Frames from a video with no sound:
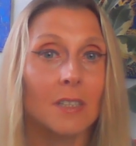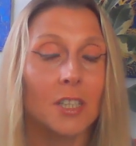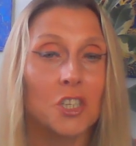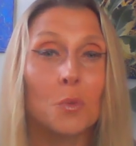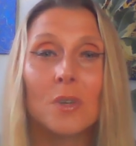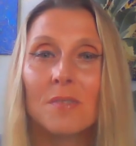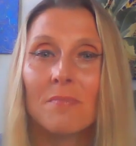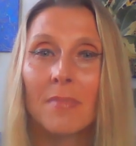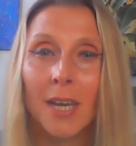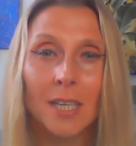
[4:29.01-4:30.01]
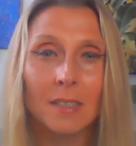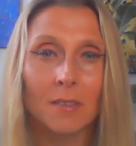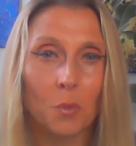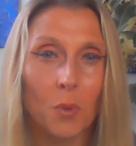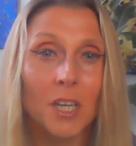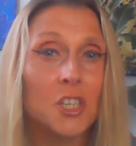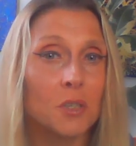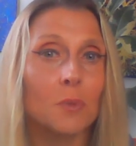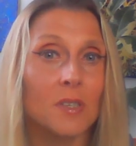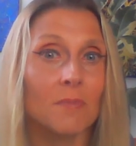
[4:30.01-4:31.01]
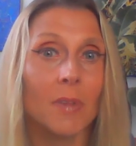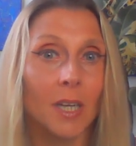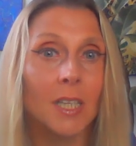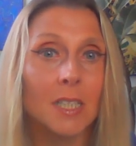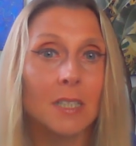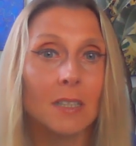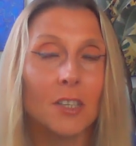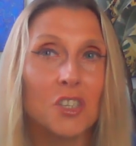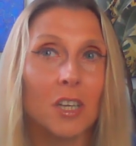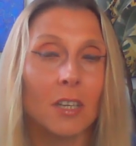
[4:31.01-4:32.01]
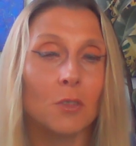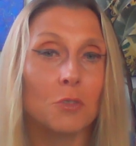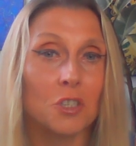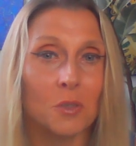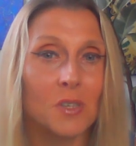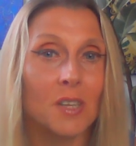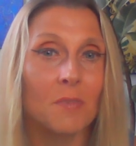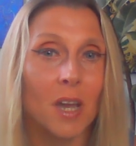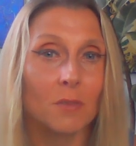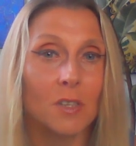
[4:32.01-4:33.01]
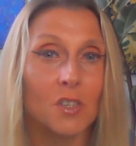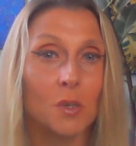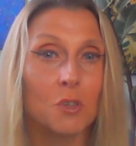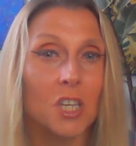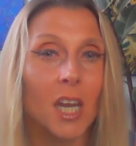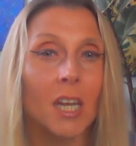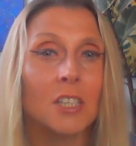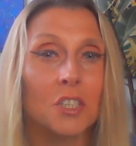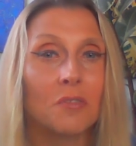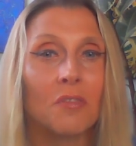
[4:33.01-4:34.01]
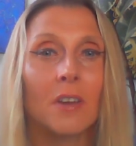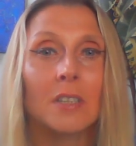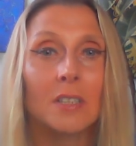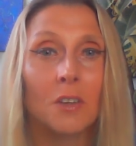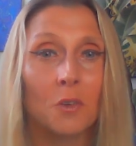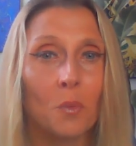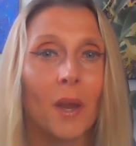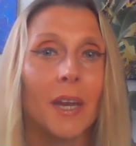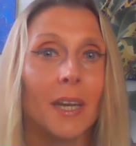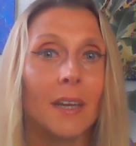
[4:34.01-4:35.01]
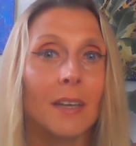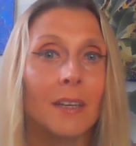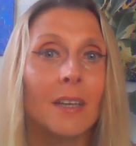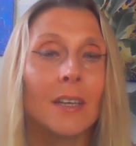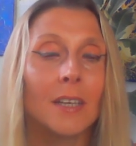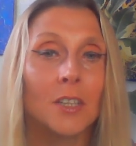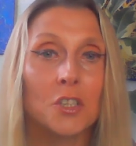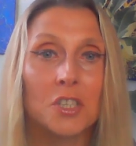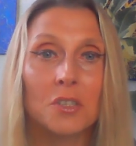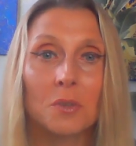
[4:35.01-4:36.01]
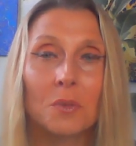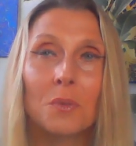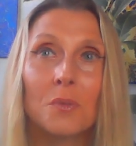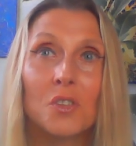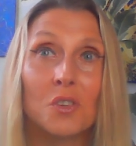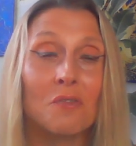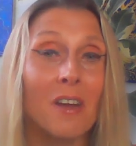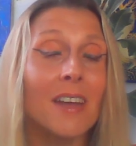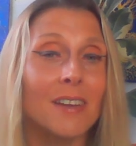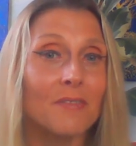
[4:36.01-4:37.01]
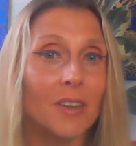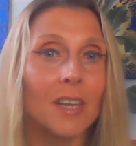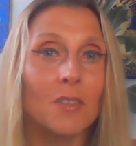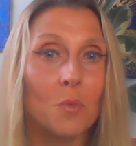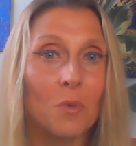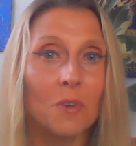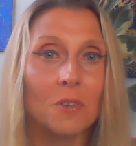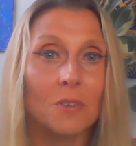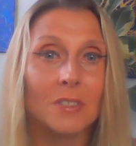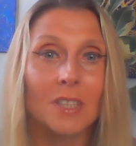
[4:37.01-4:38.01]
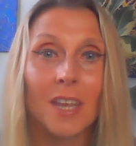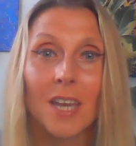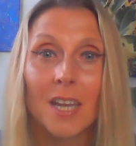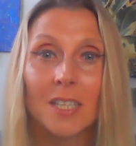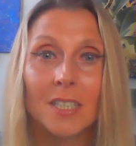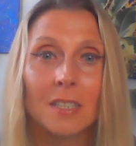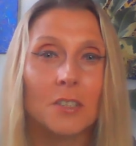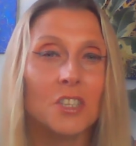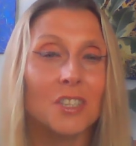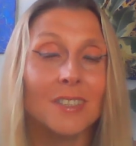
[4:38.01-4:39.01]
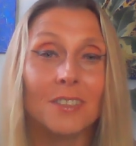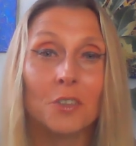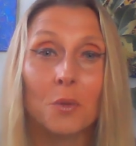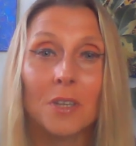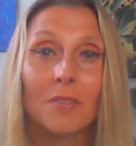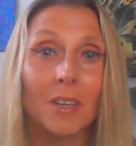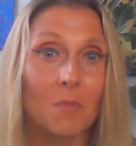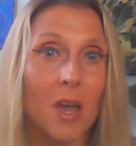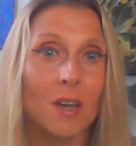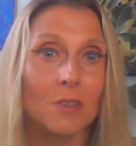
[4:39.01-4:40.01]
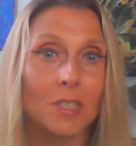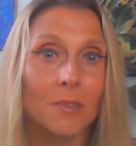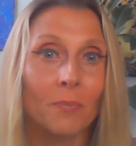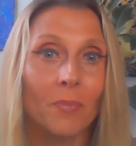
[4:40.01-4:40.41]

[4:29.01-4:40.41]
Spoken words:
She was made the way she was made, and she had no choice about it. So she had to find her way to survive in the world that she didn't know anything about.